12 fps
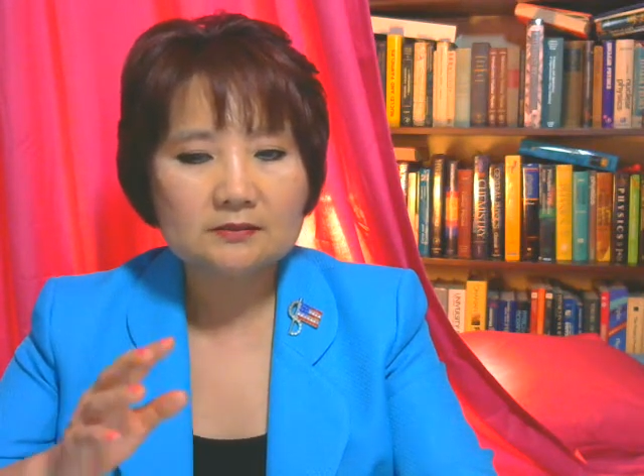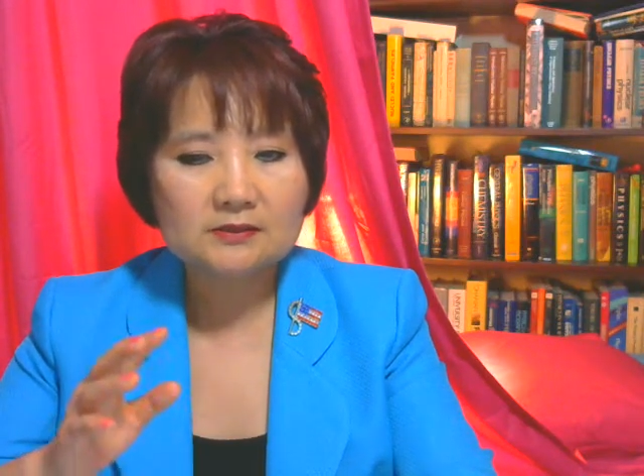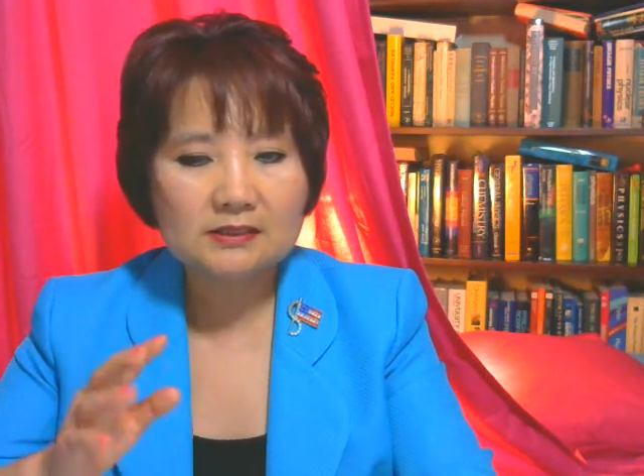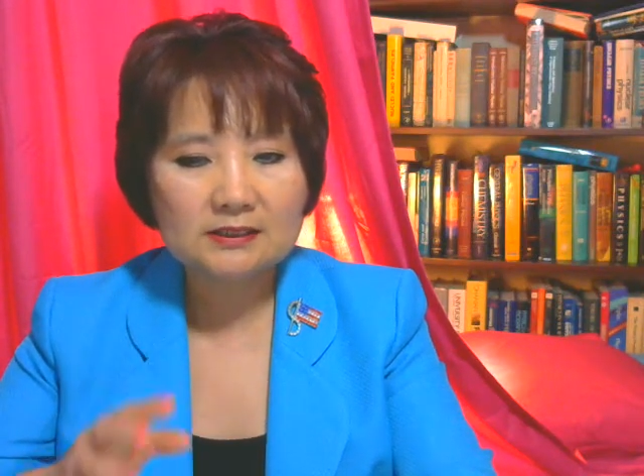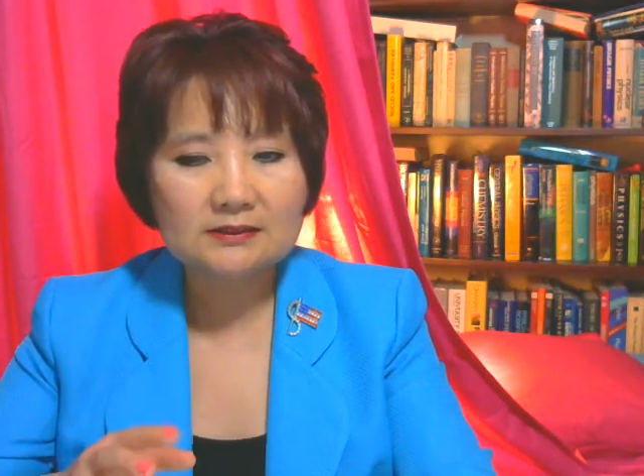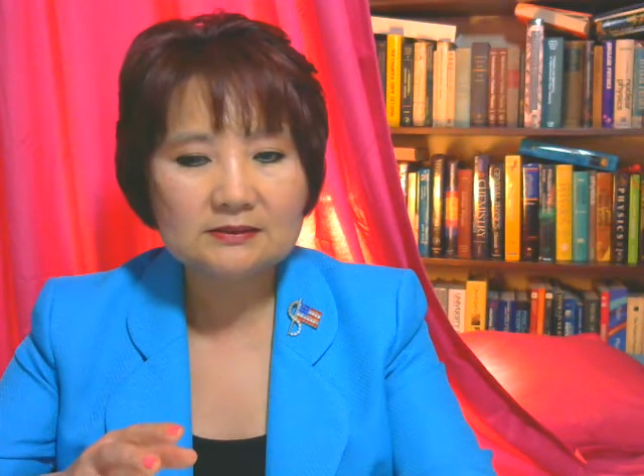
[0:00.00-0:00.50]

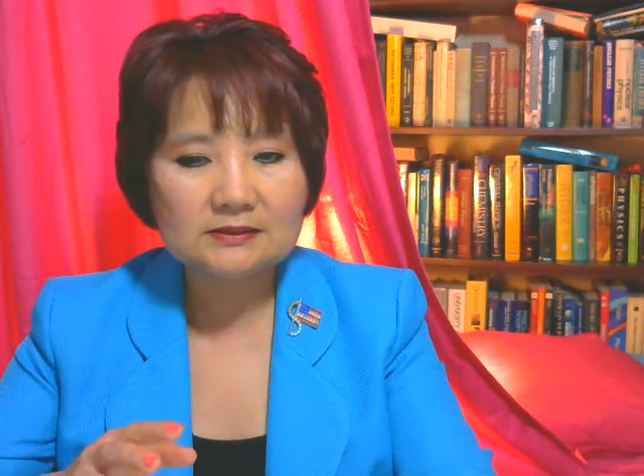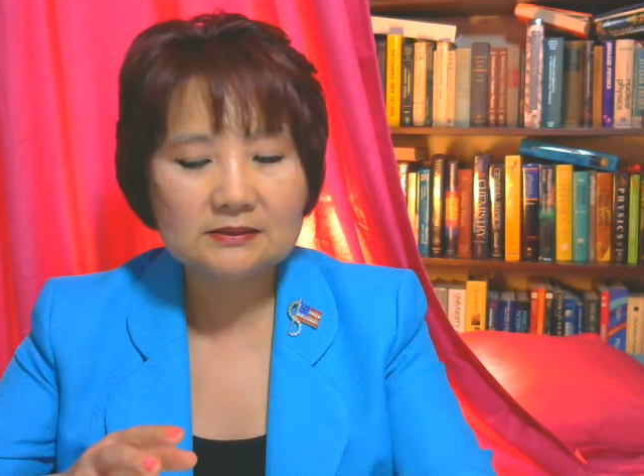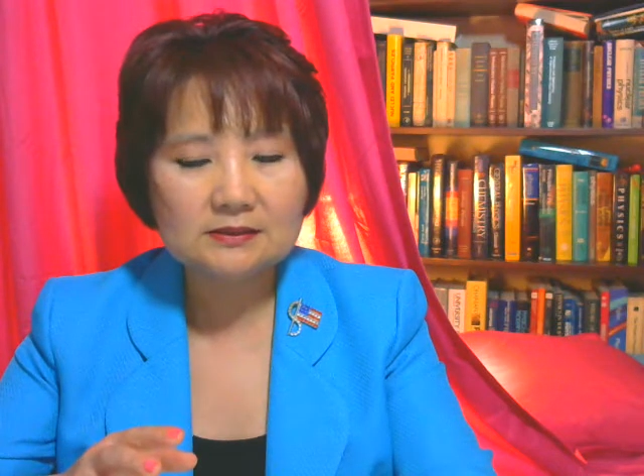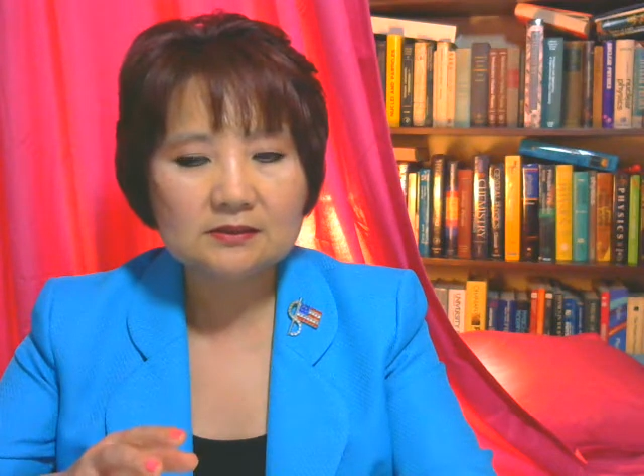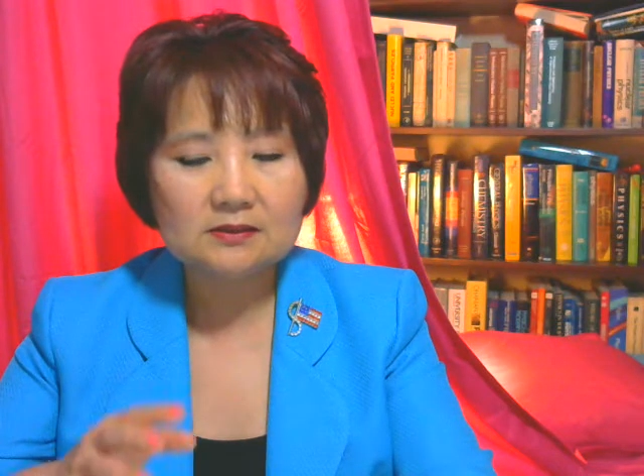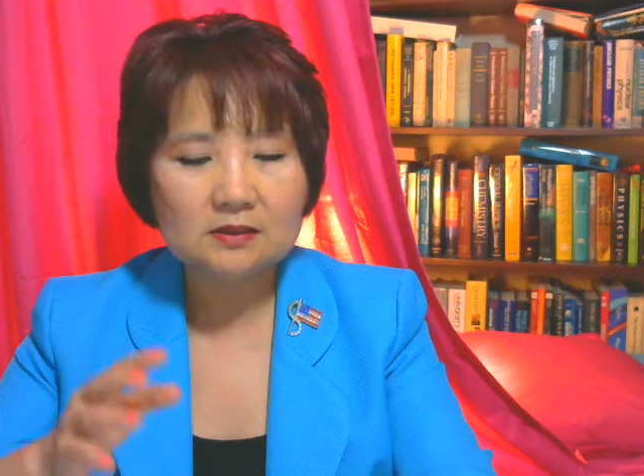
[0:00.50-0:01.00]
the
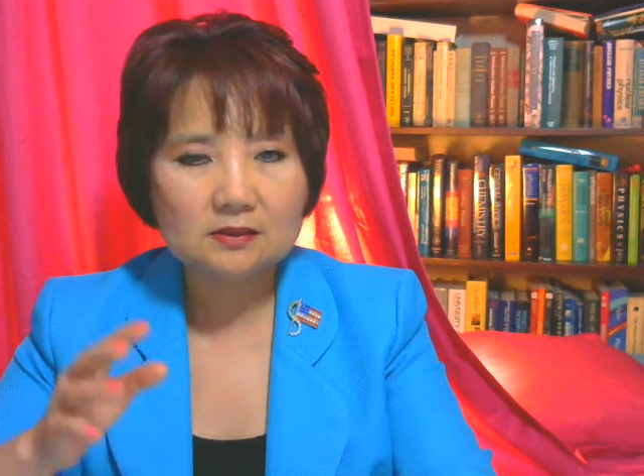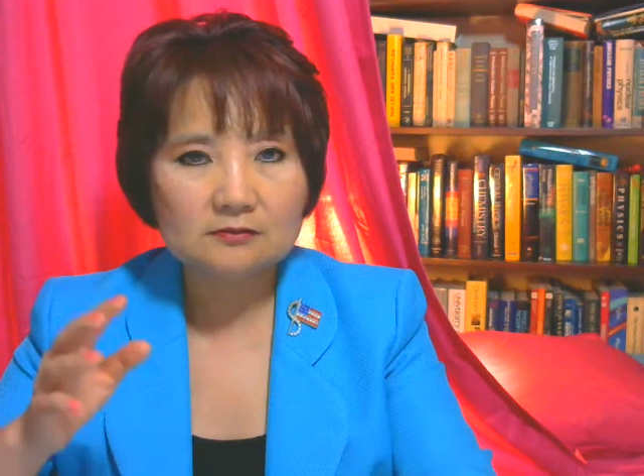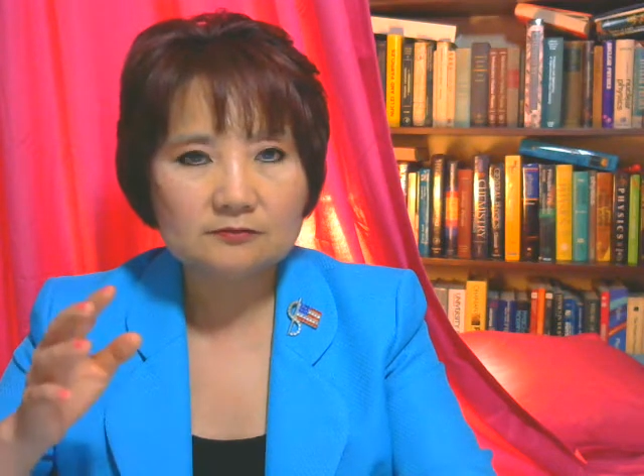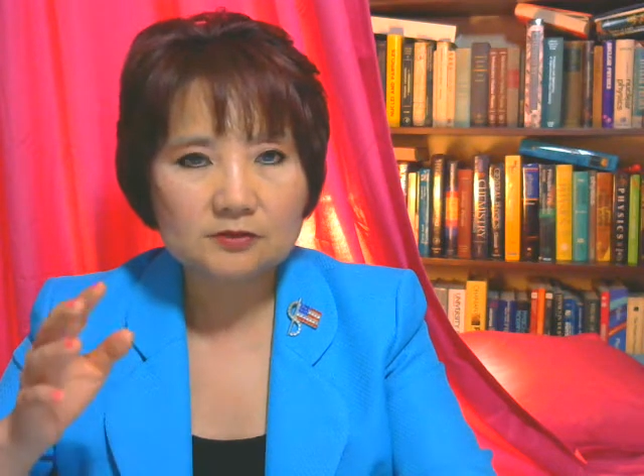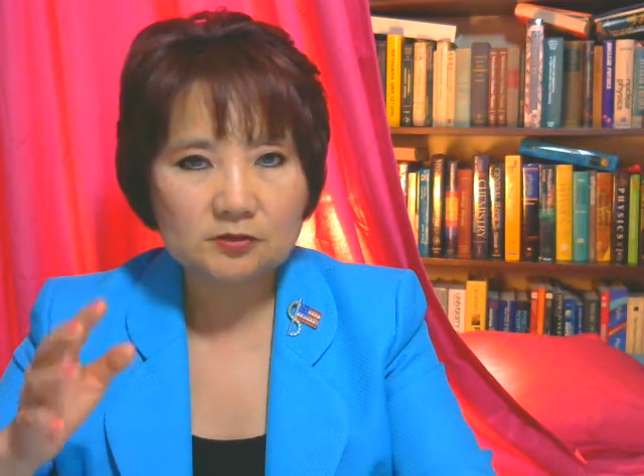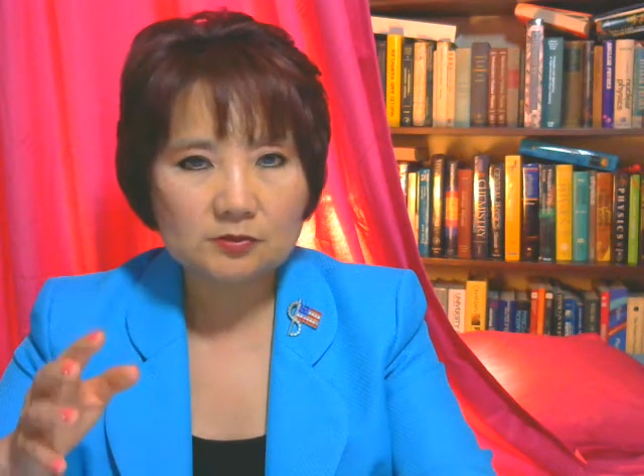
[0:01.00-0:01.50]
idea
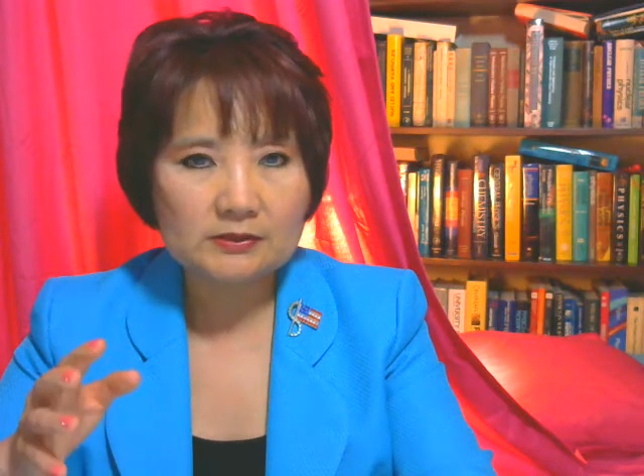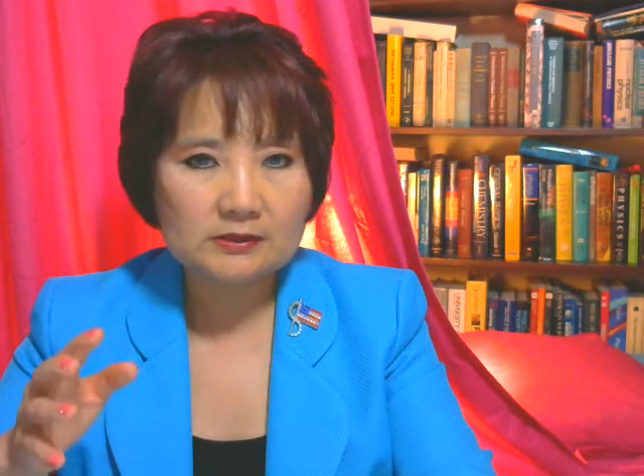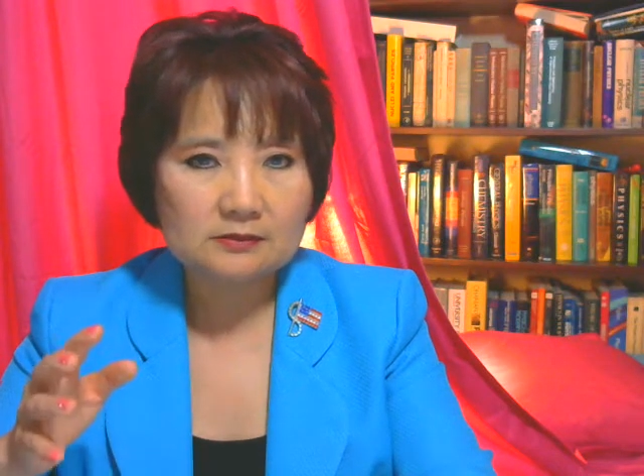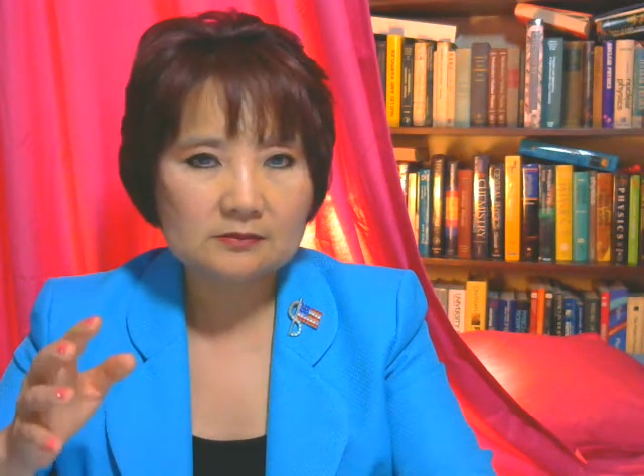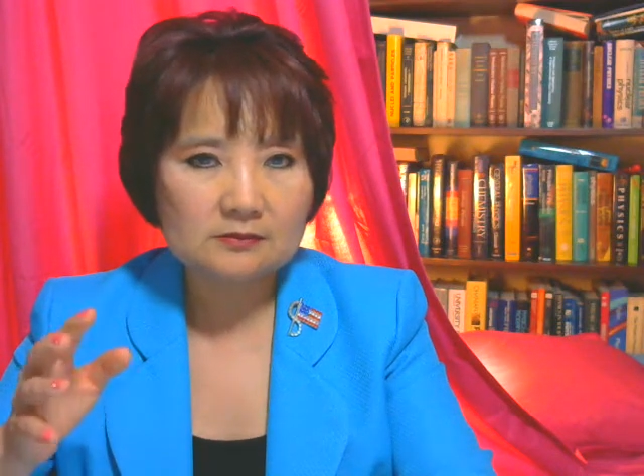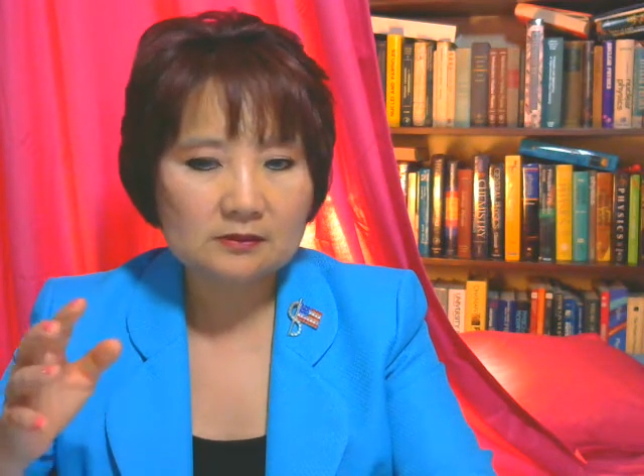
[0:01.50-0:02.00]
of
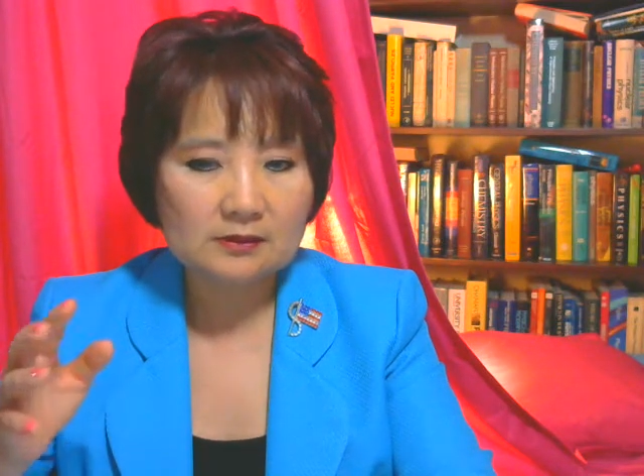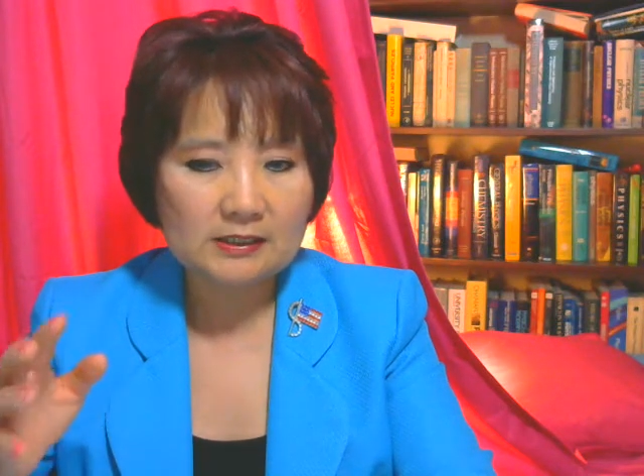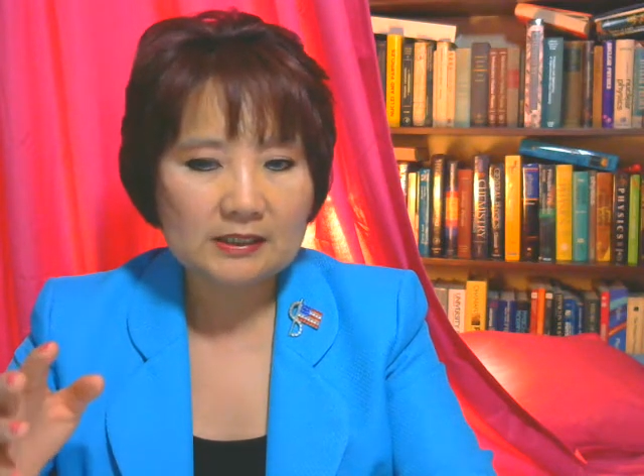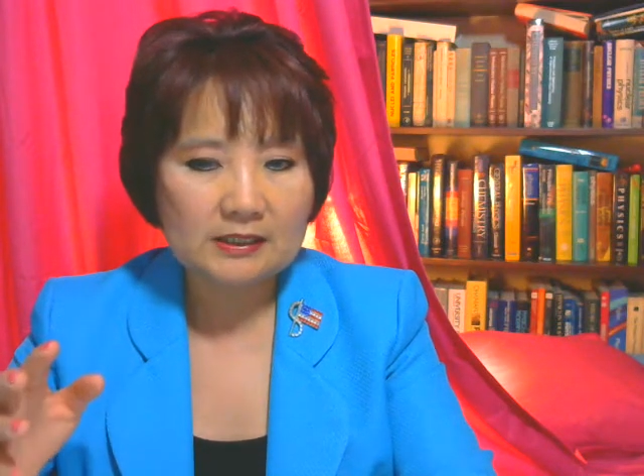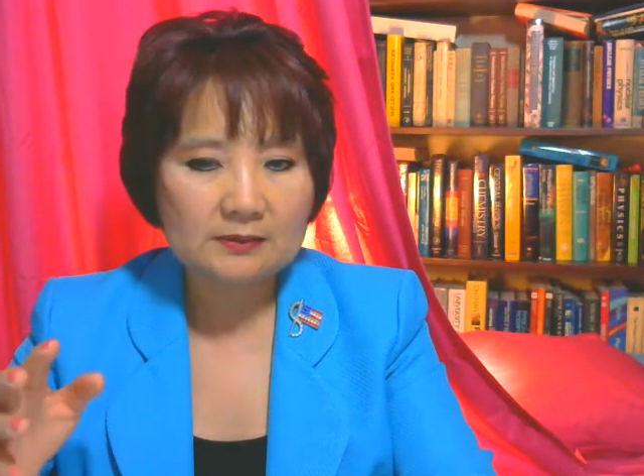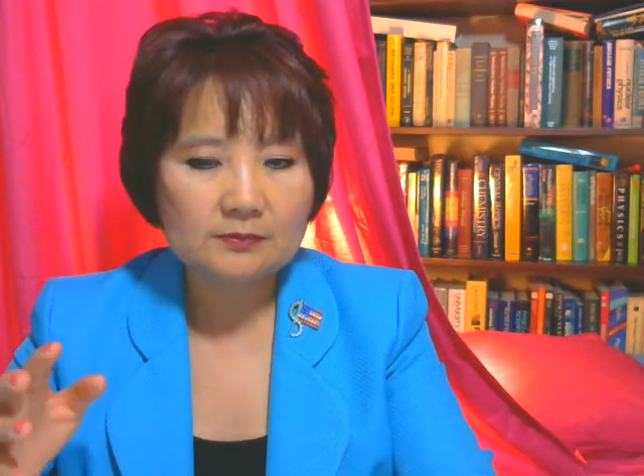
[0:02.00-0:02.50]
doing the
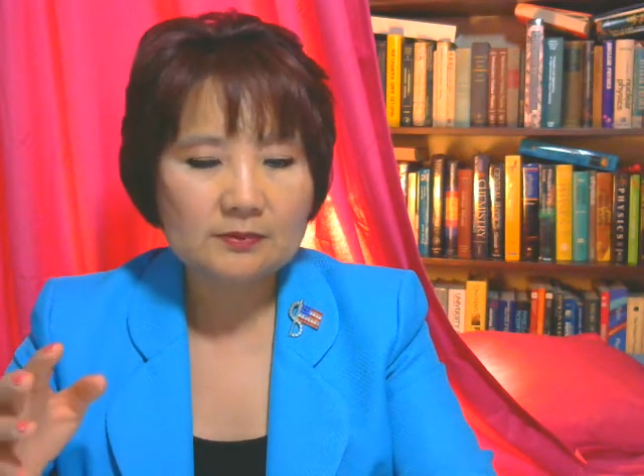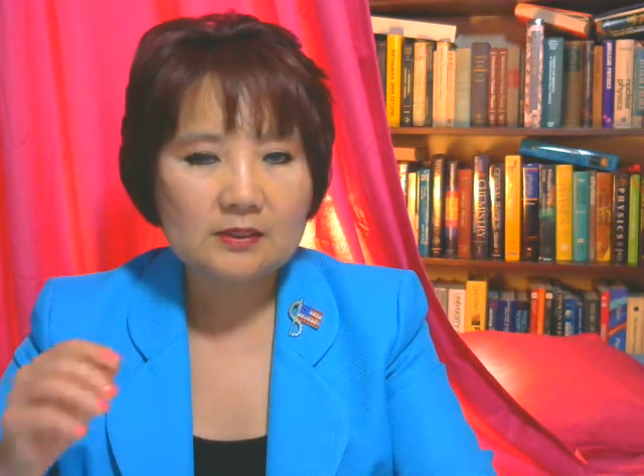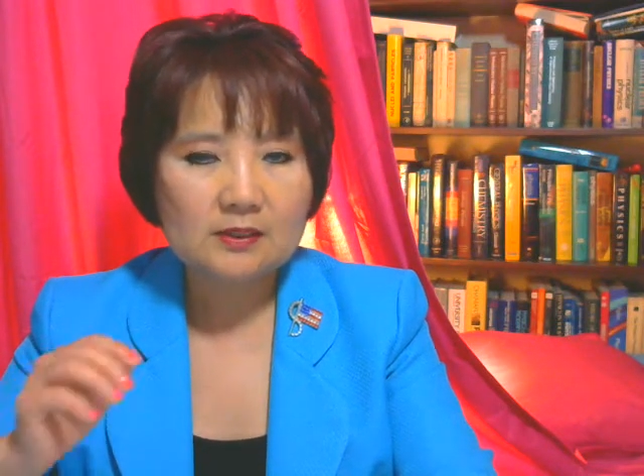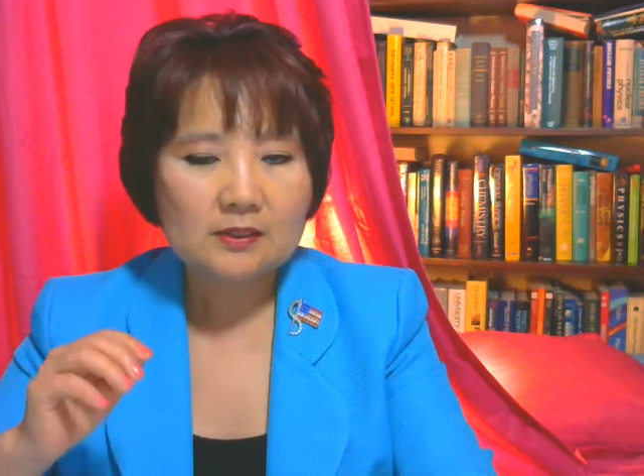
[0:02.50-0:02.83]
lab